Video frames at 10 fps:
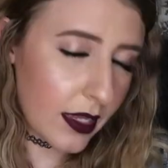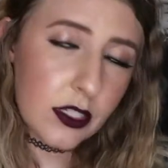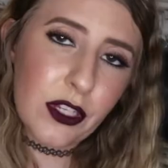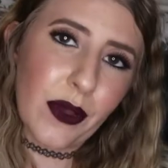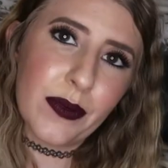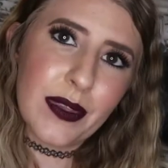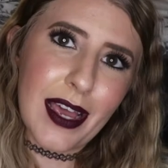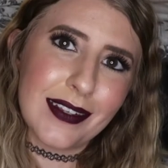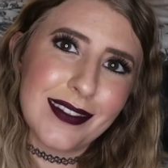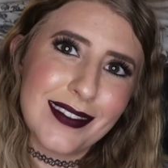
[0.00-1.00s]
So,
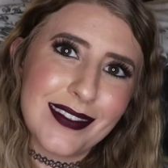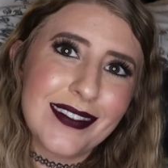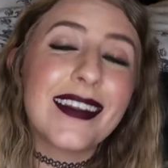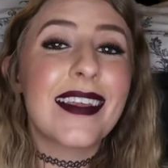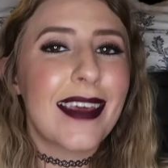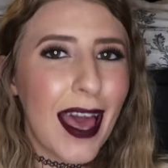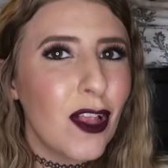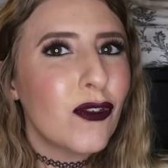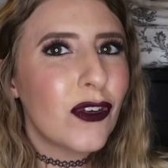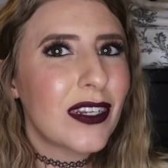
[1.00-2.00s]
yes,
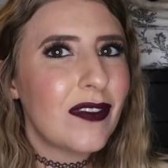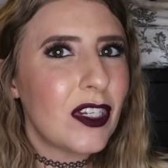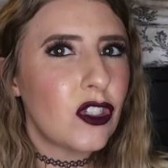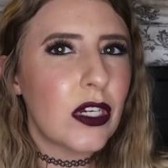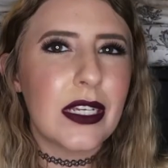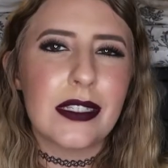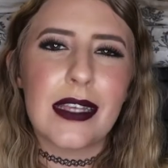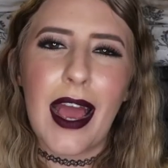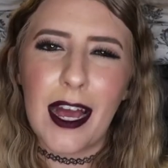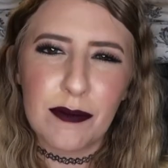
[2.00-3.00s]
California Adventure is
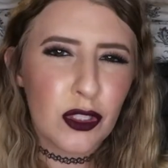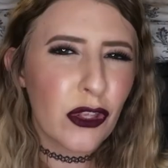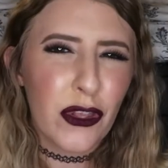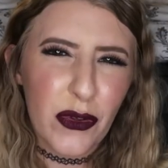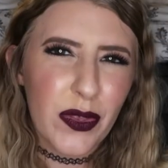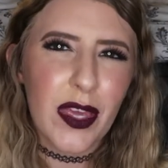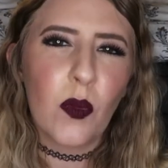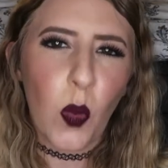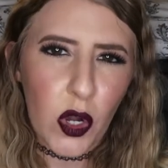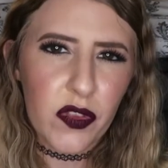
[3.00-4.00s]
absolutely
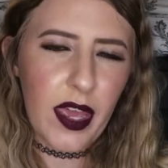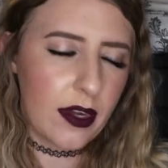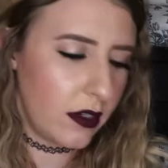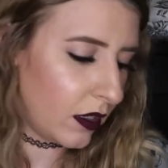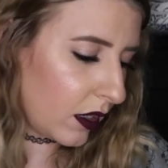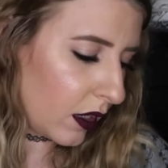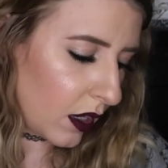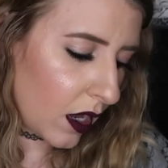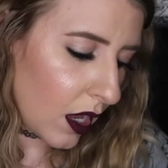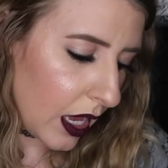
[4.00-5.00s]
worth
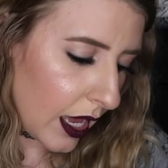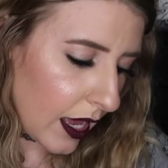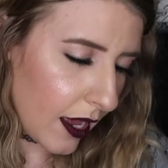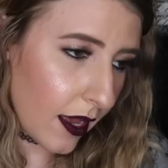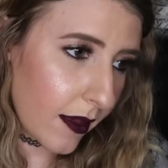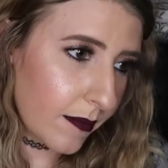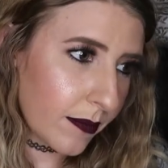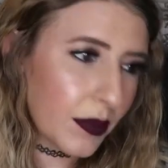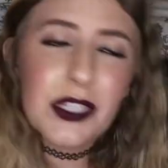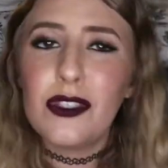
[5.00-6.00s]
it. Um,
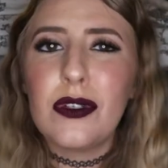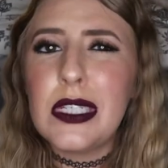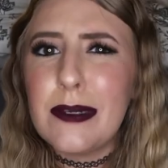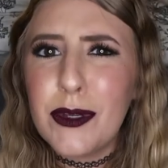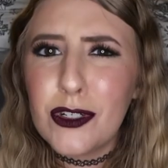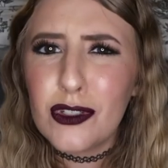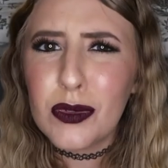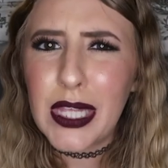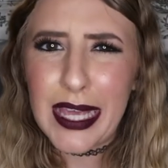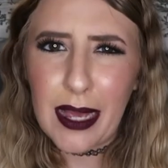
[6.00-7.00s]
plus you can take pictures
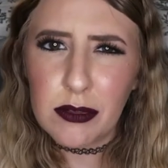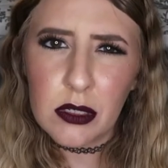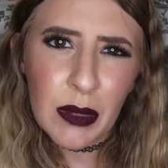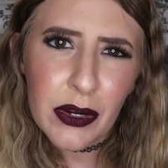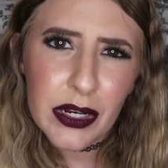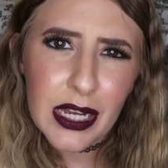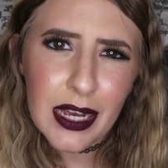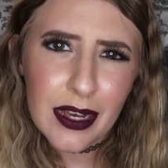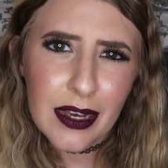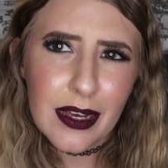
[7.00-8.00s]
with like Captain
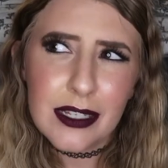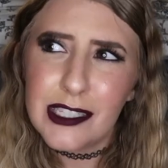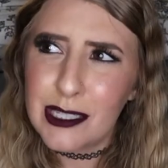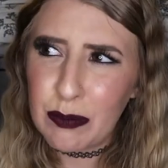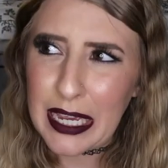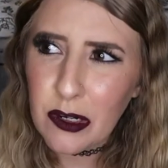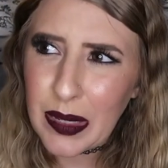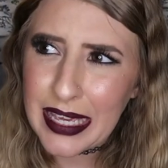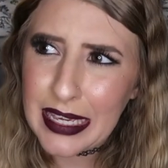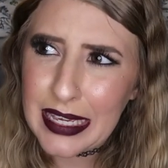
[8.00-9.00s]
America,
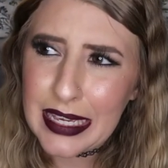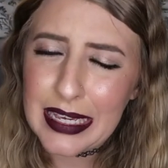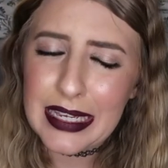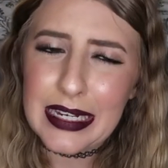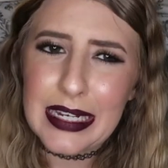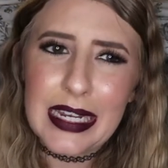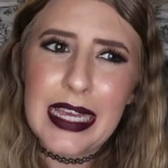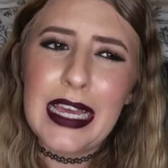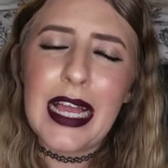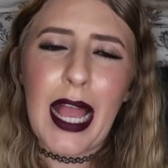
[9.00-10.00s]
Spider-Man,
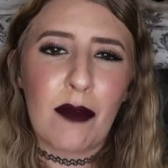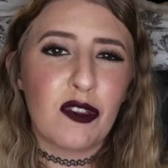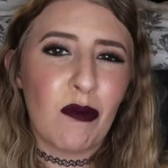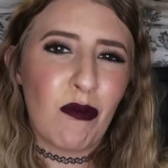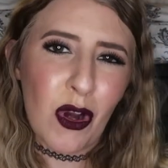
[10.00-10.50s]
Captain